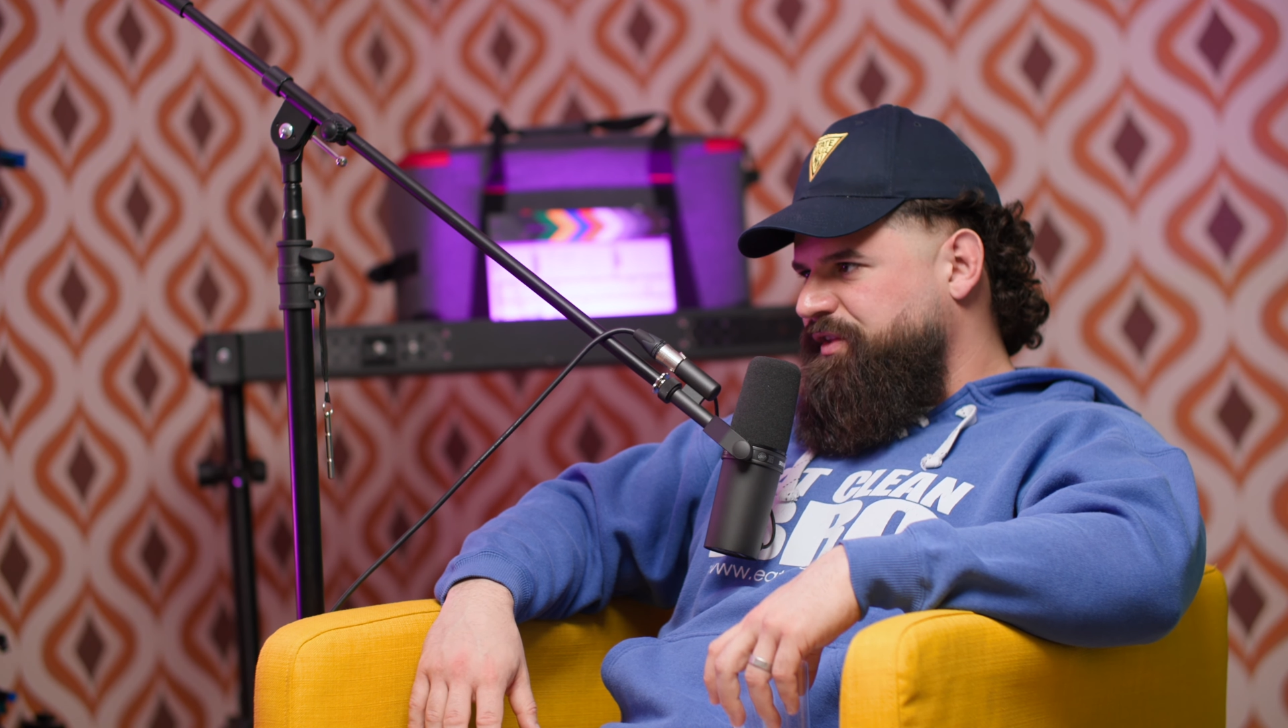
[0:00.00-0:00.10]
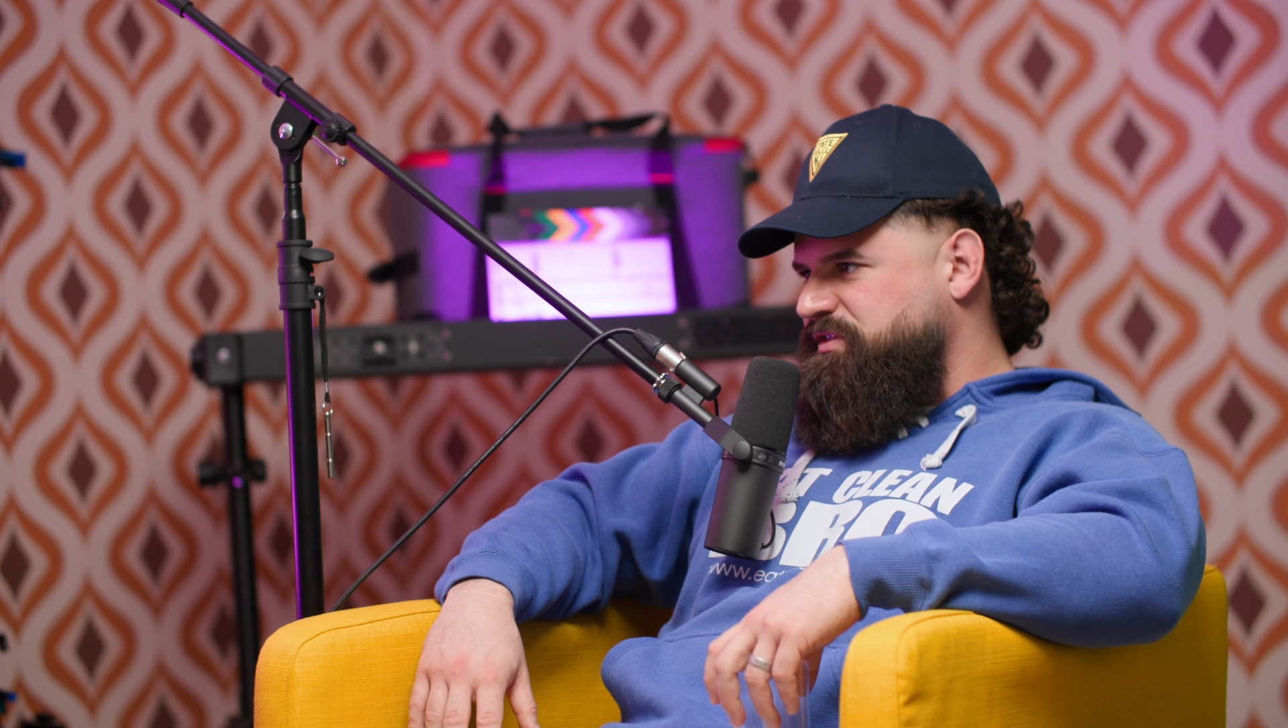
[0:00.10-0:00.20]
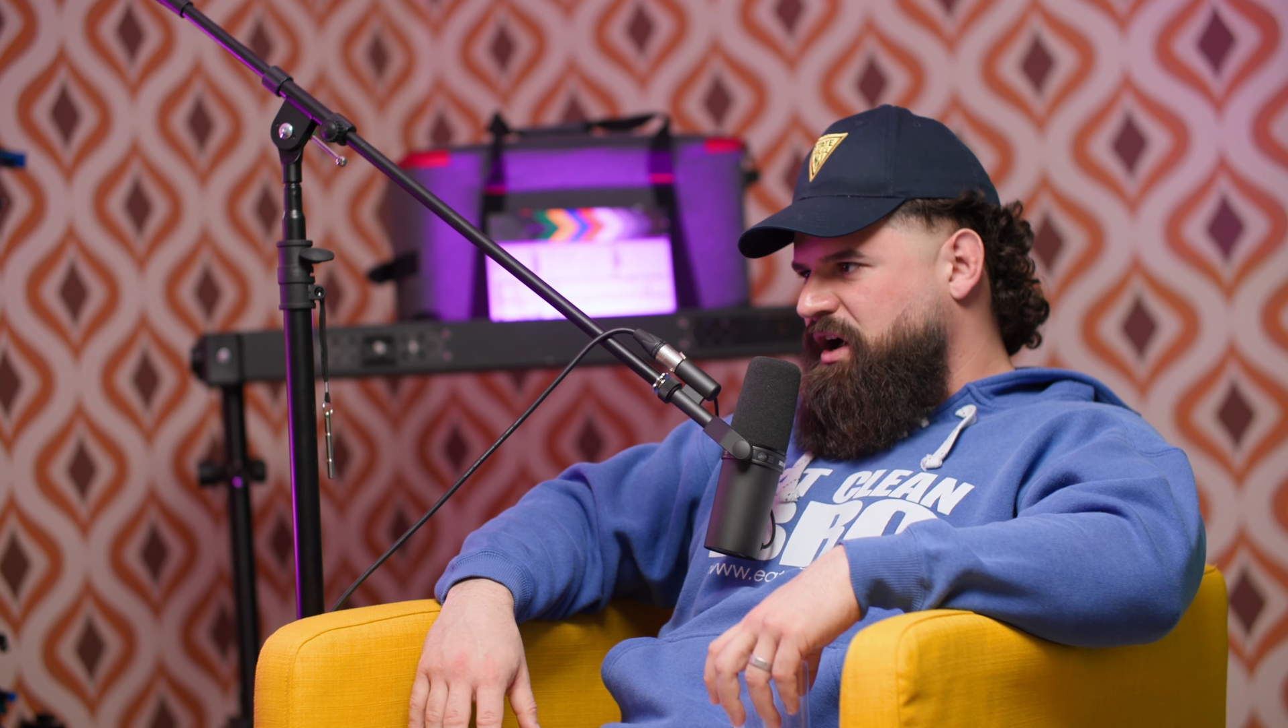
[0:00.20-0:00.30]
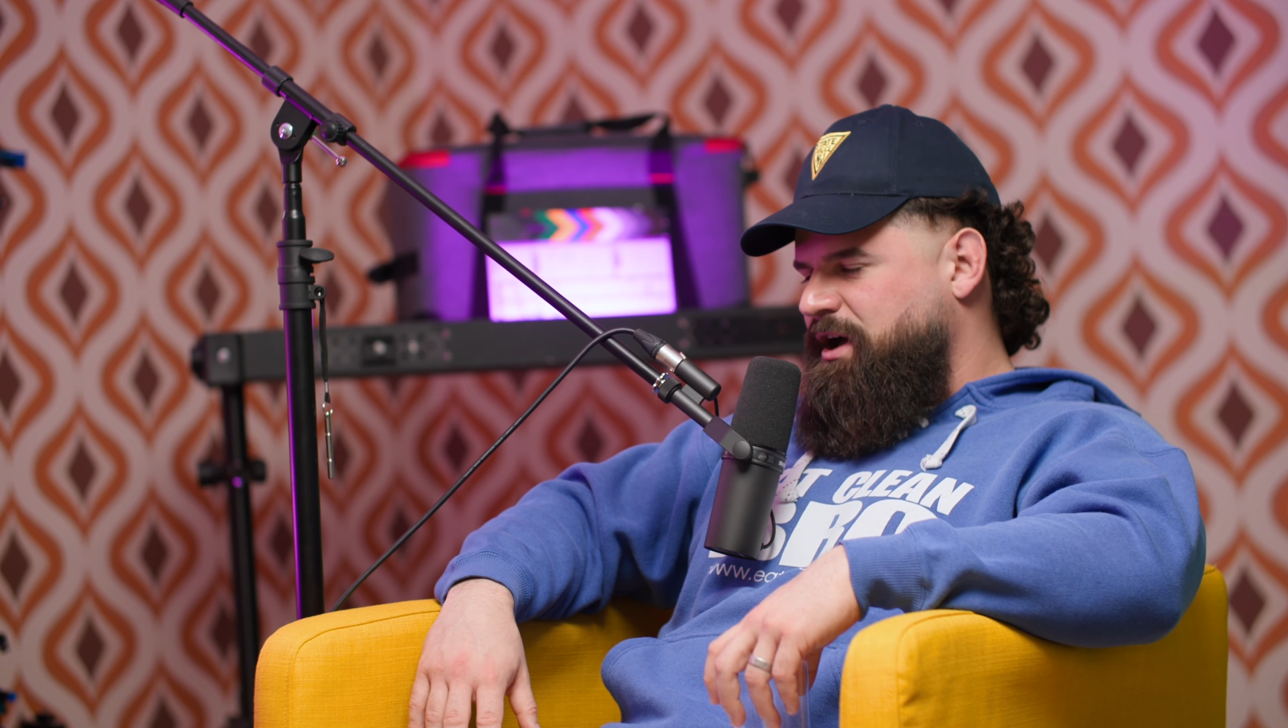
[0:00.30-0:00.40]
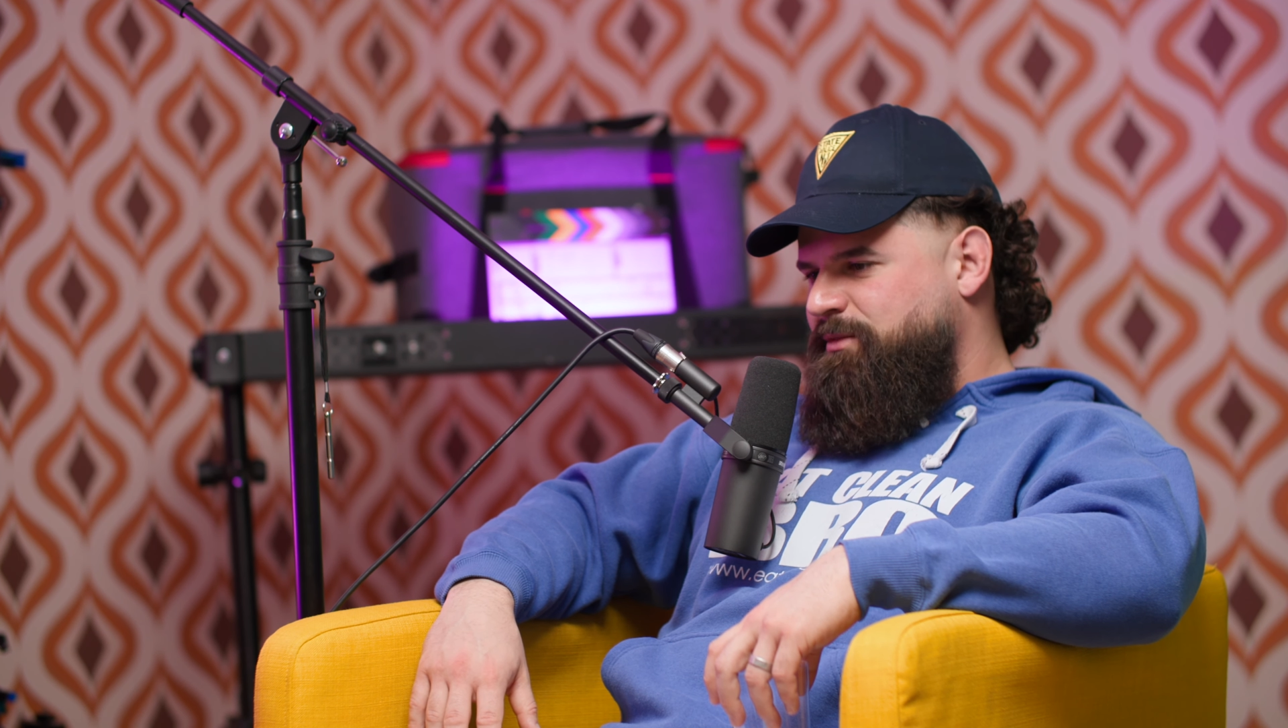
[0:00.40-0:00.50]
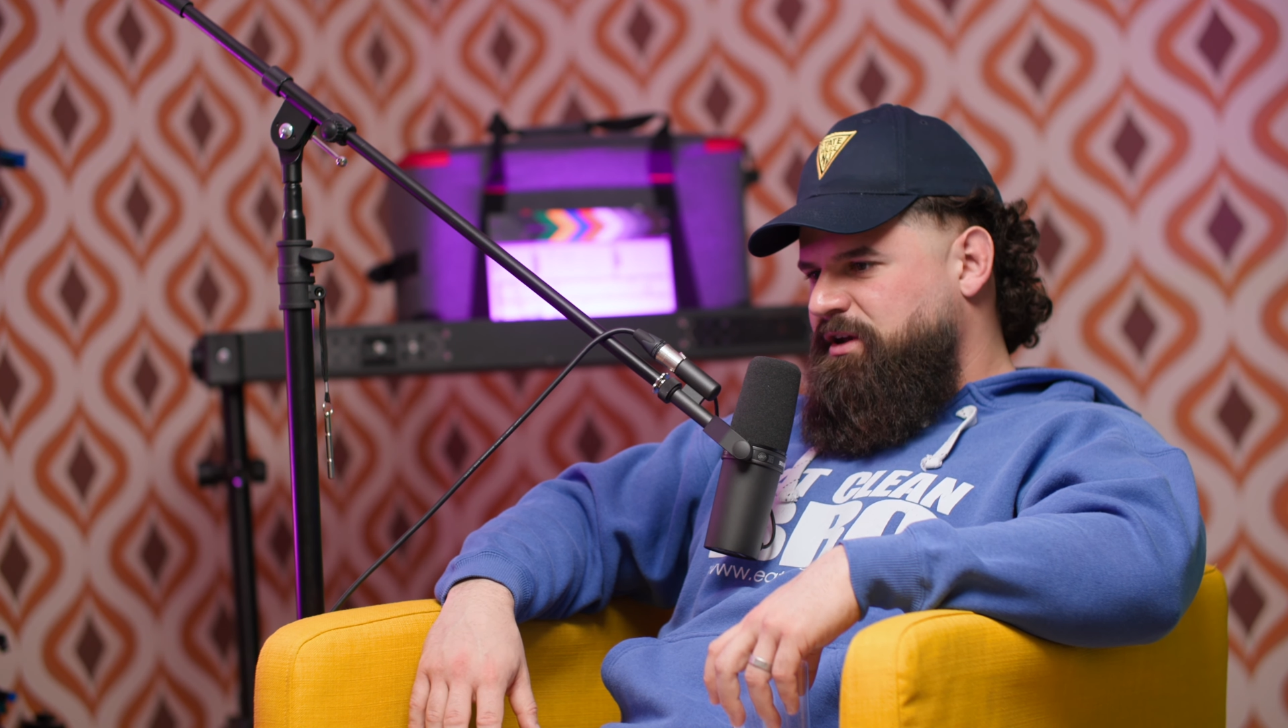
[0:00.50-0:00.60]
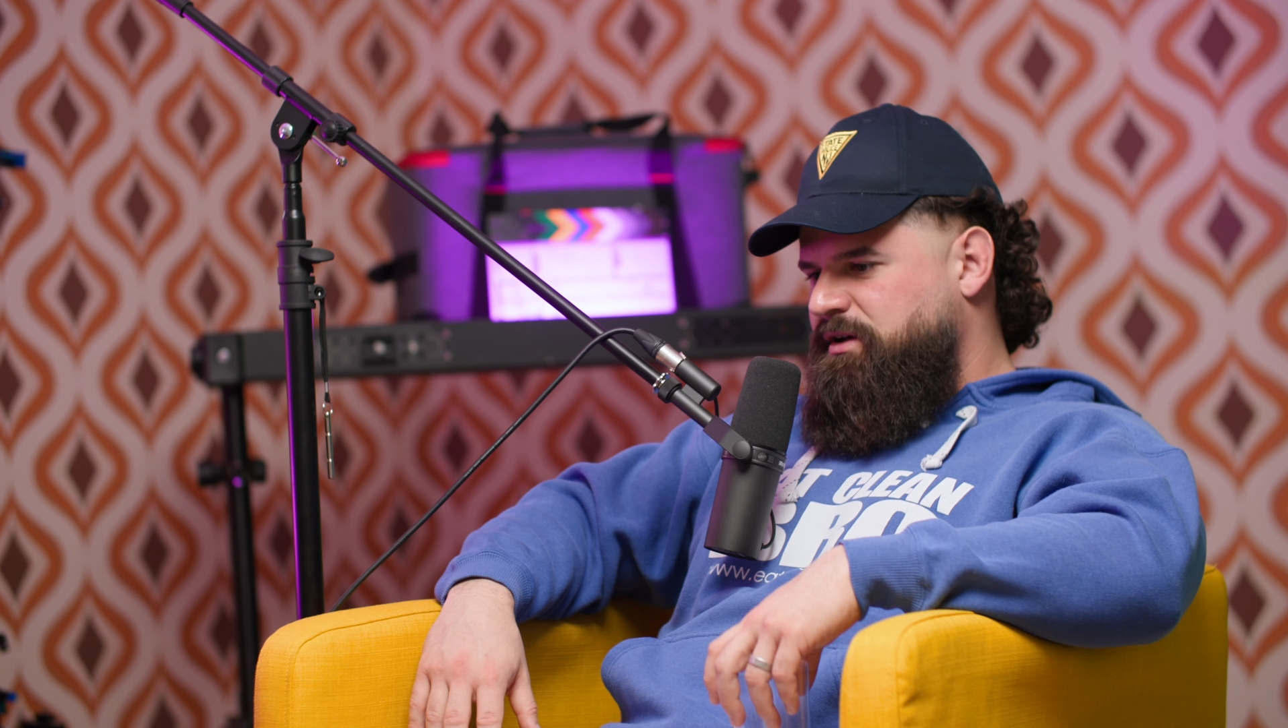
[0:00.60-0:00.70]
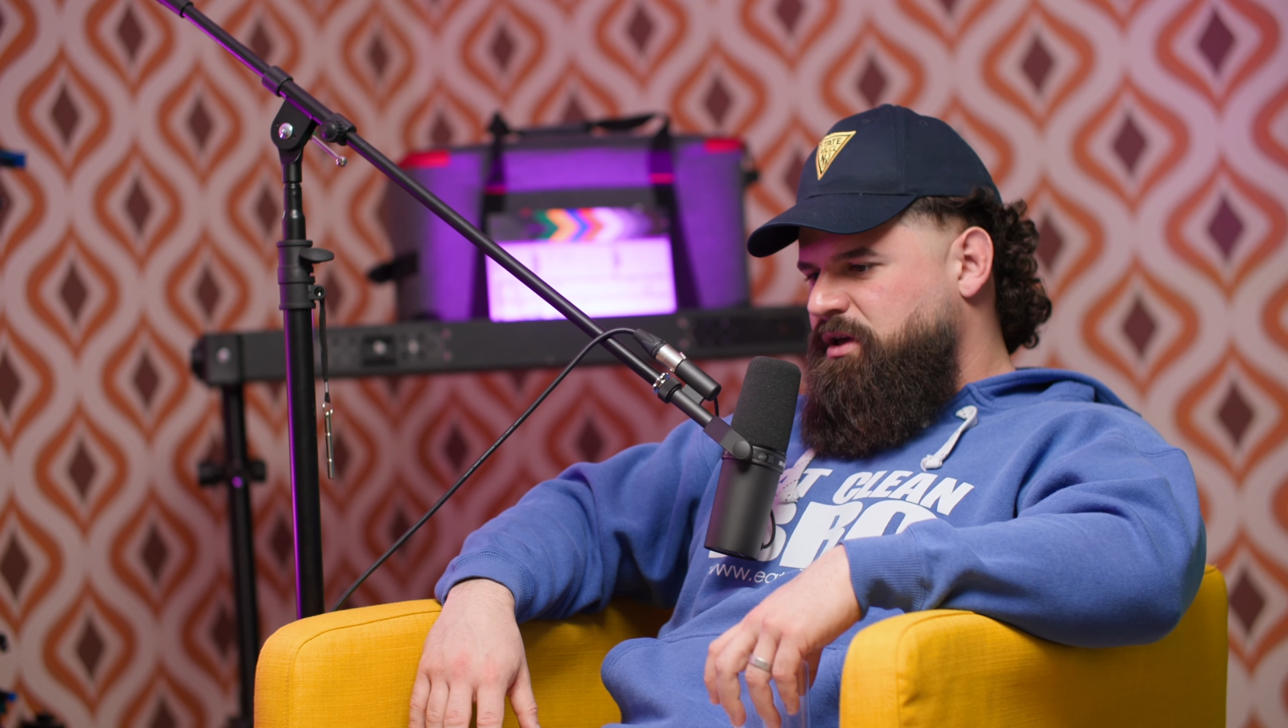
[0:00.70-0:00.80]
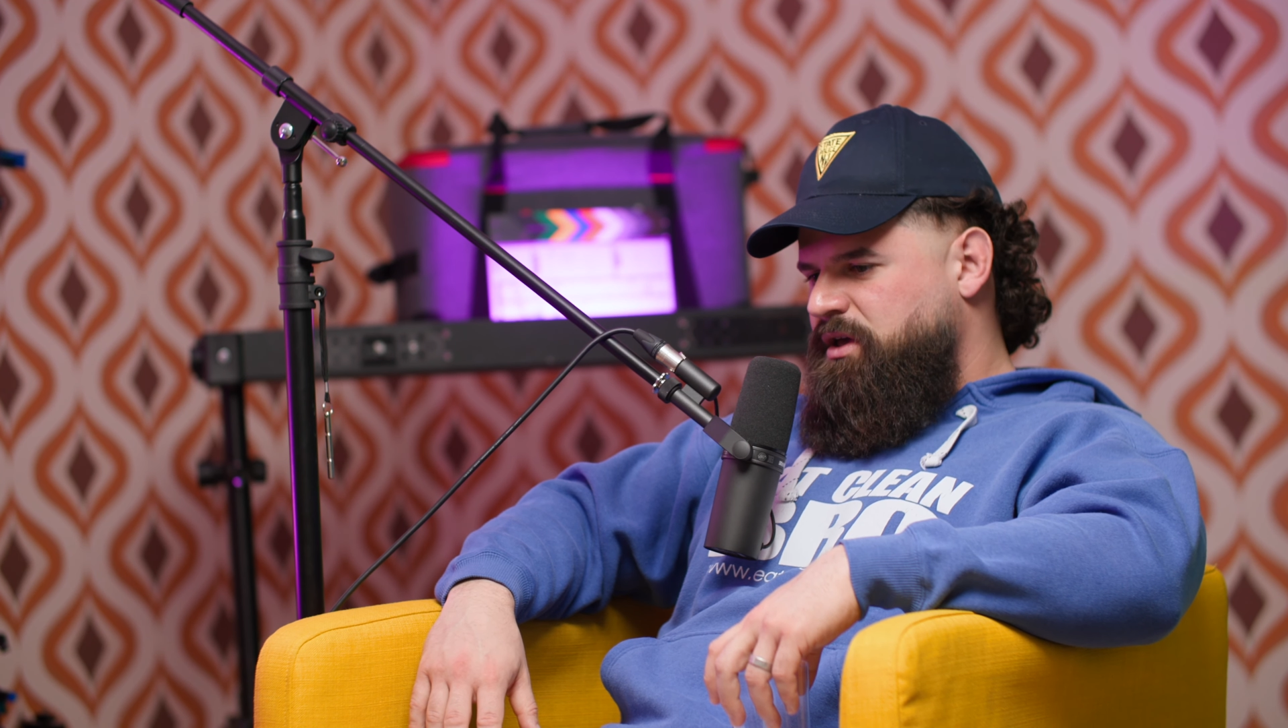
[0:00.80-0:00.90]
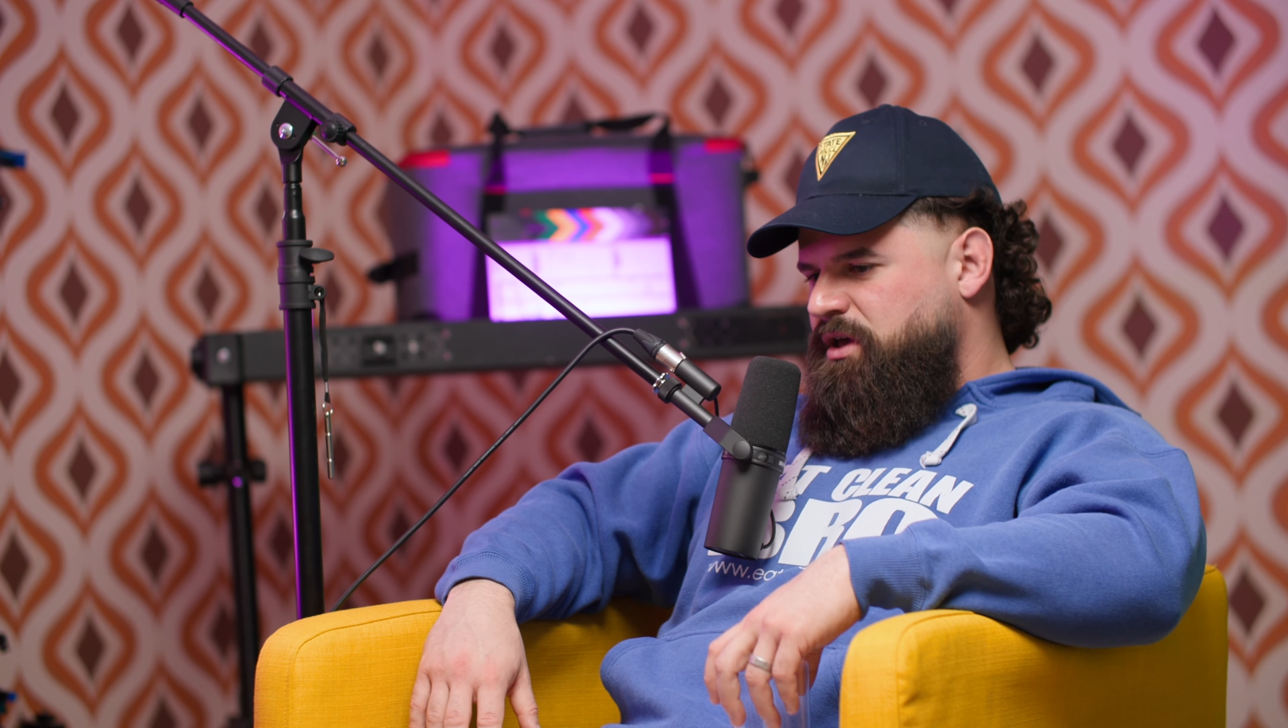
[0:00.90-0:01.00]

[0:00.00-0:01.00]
time, and